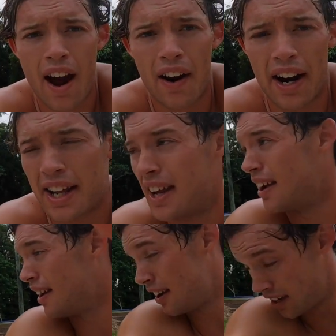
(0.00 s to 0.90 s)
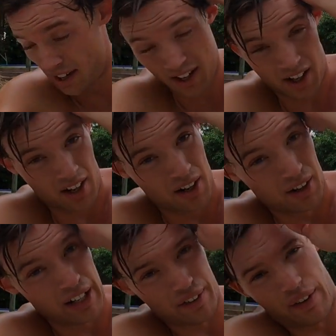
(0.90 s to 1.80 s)
Alrighty,
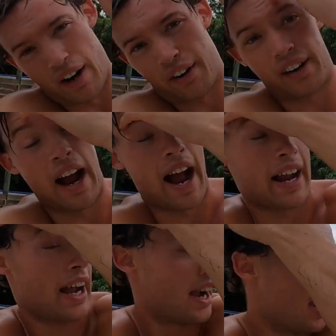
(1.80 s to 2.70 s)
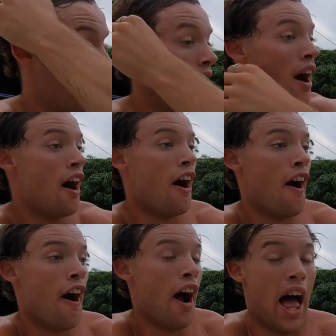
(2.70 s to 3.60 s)
we'll give it a red hot crack.
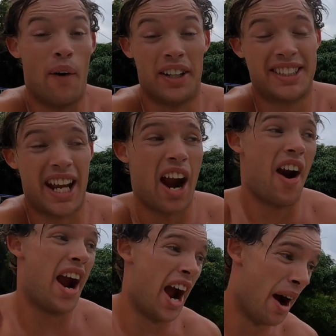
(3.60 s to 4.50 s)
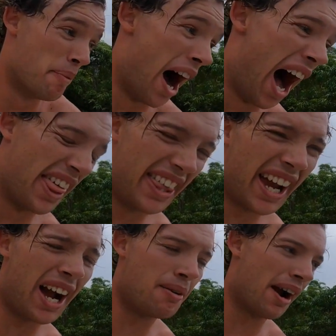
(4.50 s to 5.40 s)
That one's scary. Well, I
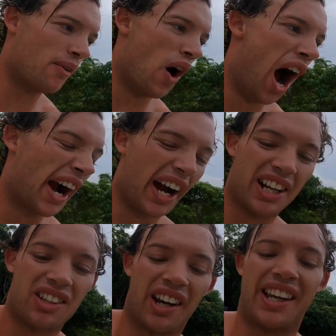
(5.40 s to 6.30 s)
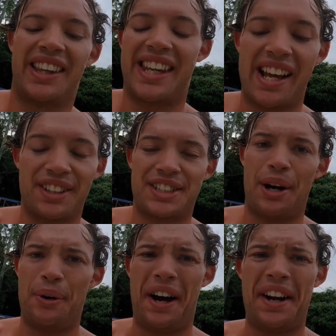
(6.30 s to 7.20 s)
think I'll make it work. I just gotta get the kickless
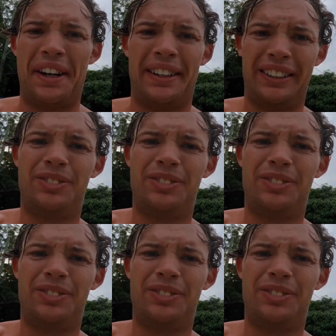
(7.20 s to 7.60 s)
going harder.